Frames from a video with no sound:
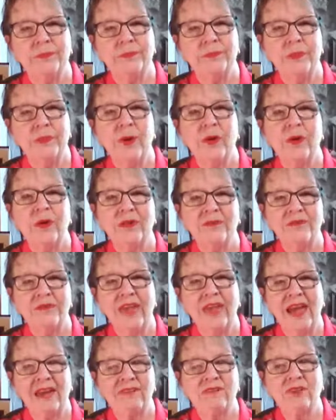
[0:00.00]
part of
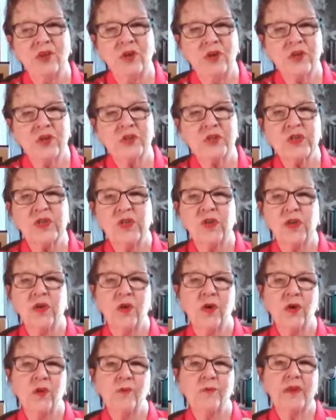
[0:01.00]
that verse.
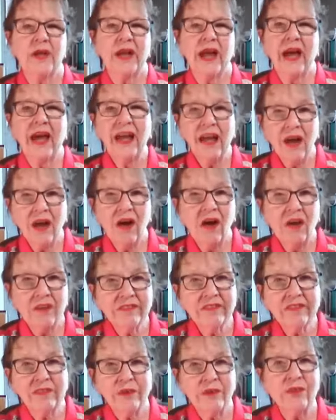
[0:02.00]
But I
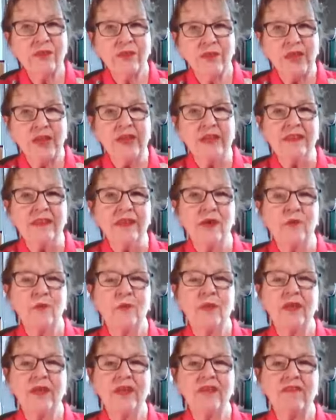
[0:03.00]
also think that
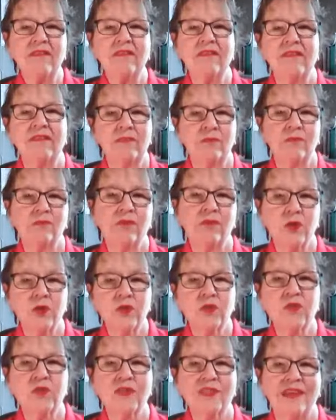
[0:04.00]
when this
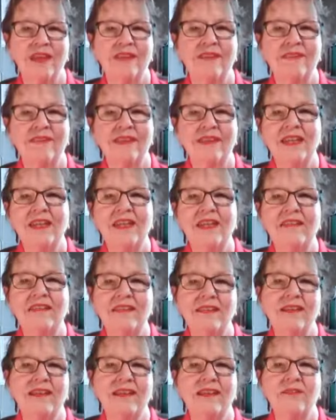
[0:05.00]
verse says it is
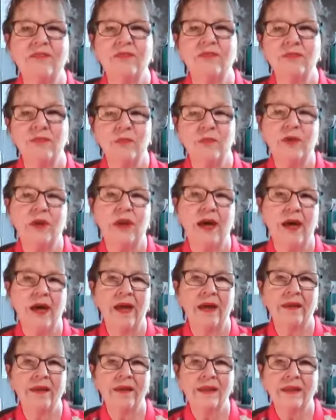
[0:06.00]
a gift from
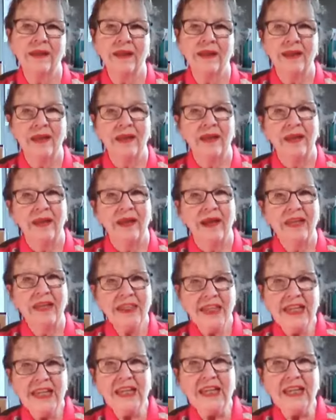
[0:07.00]
God, I
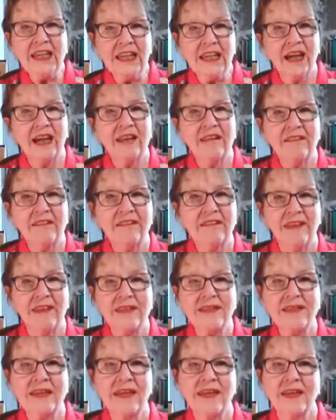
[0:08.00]
think God is
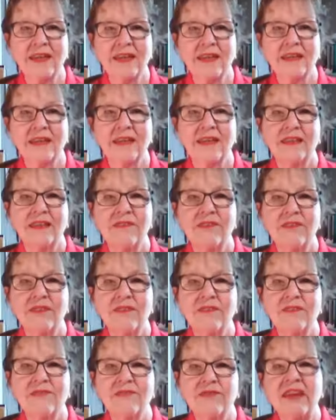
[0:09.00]
saying
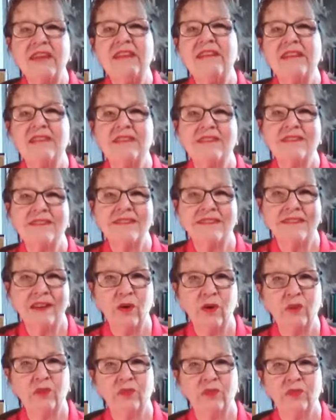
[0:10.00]
the faith
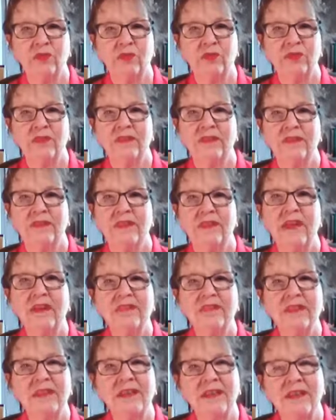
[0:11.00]
itself
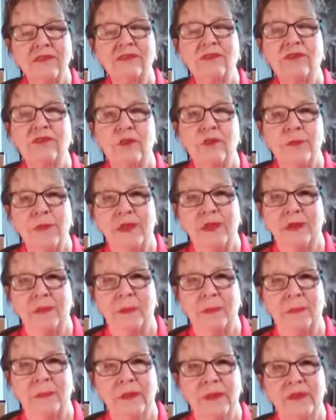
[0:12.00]
is a gift from
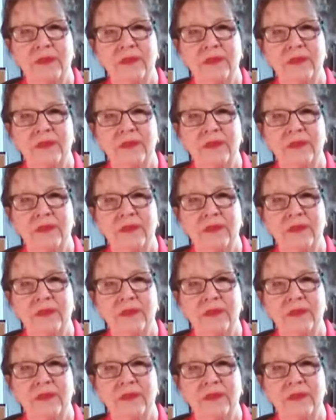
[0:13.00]
Him.